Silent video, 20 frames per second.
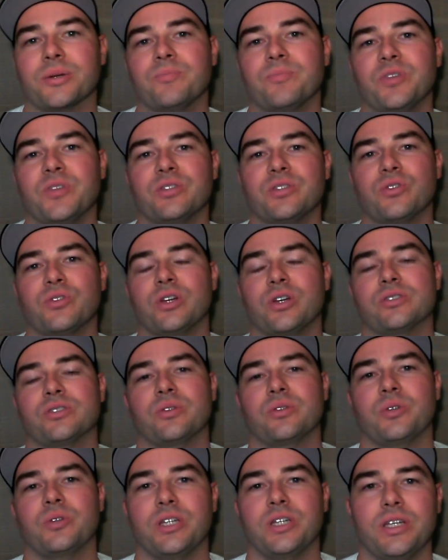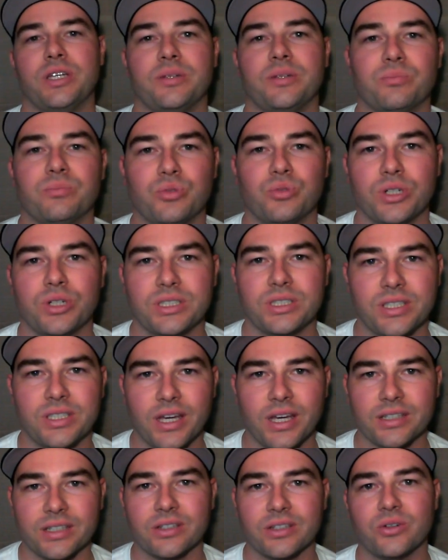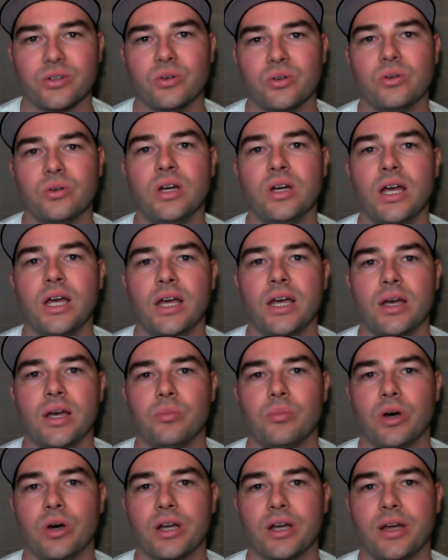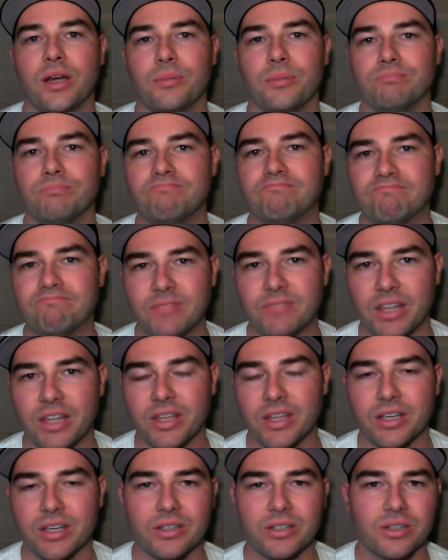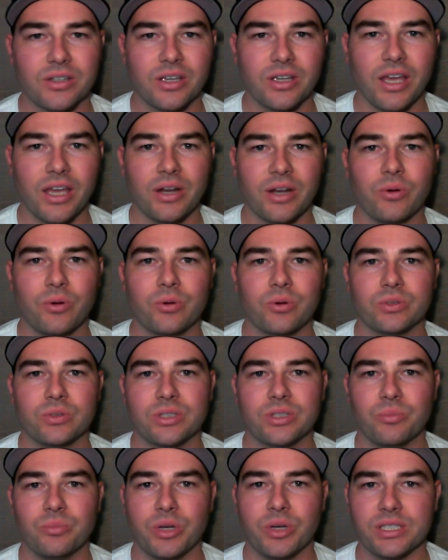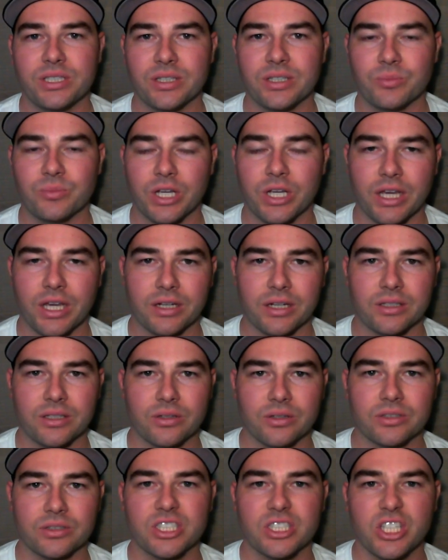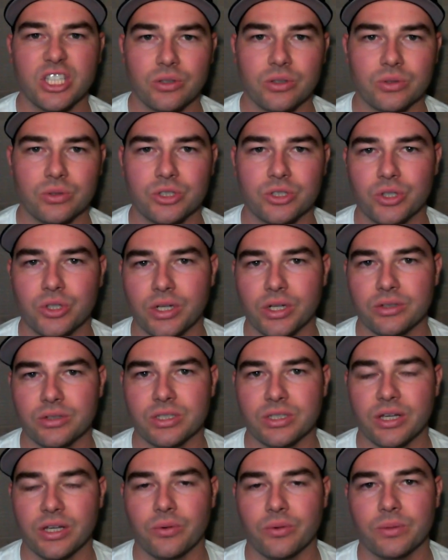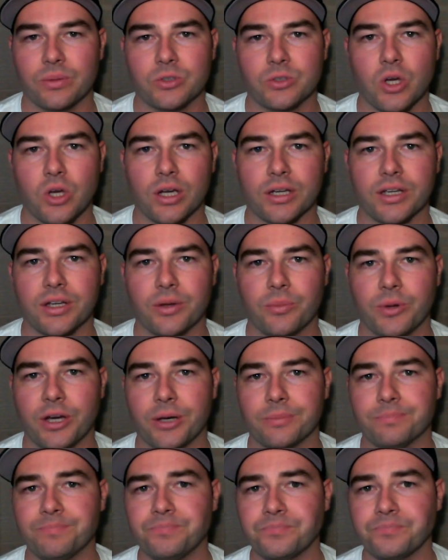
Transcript: This video is going to be pretty technical, but I think anyone with some basic mechanic skills should understand what I'm talking about.